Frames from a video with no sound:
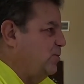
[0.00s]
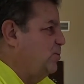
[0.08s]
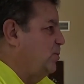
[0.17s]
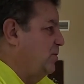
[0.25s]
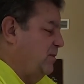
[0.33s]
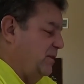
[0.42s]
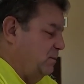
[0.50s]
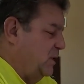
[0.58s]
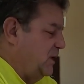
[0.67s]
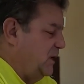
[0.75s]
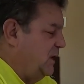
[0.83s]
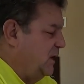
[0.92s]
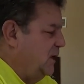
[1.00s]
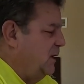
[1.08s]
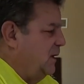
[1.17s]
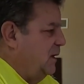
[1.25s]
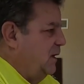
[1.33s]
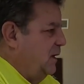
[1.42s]
were worth the money
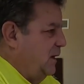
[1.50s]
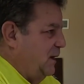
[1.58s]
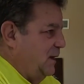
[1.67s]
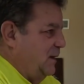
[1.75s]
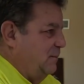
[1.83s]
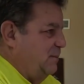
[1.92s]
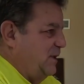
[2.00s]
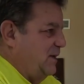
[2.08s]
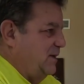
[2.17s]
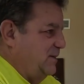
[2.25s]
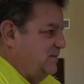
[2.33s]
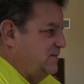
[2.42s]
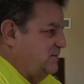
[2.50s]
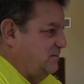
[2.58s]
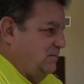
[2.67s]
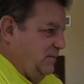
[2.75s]
because,